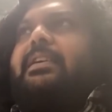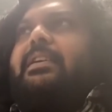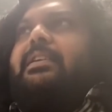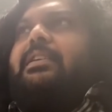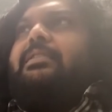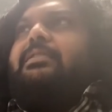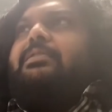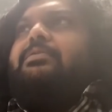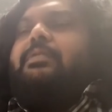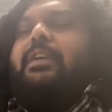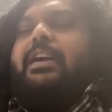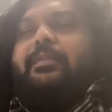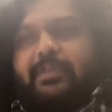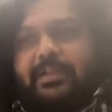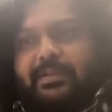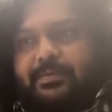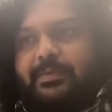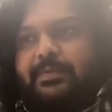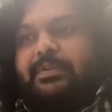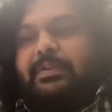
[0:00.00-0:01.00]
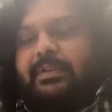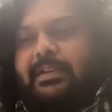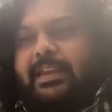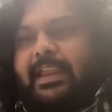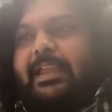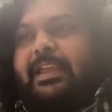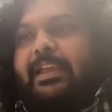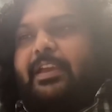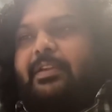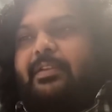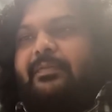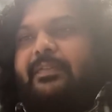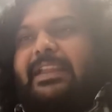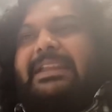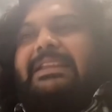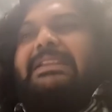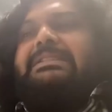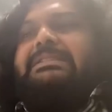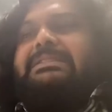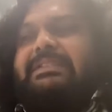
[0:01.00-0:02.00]
So I was taking care of the
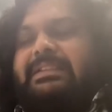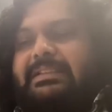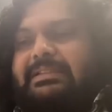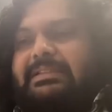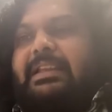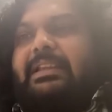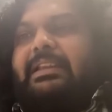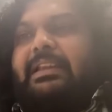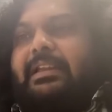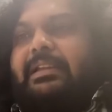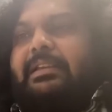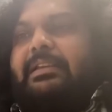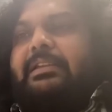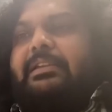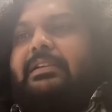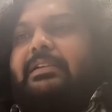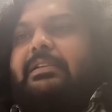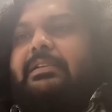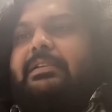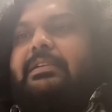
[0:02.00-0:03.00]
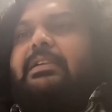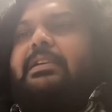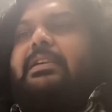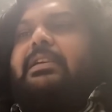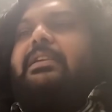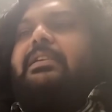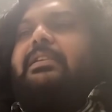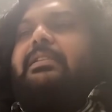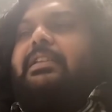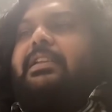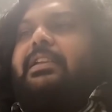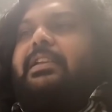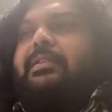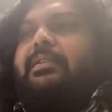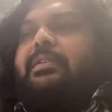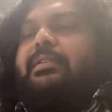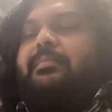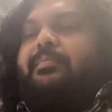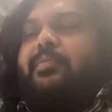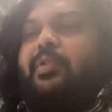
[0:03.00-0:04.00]
industrial design and
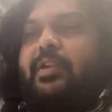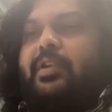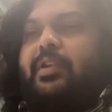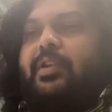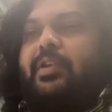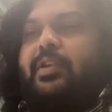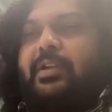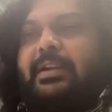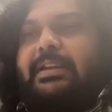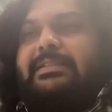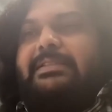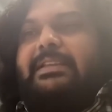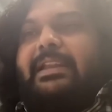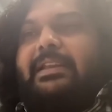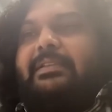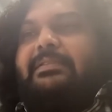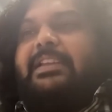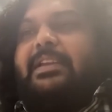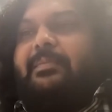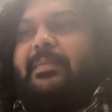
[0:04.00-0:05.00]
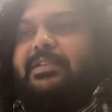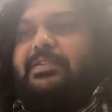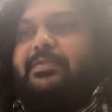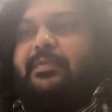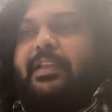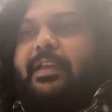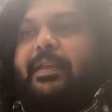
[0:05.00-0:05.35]
the product design segments over there.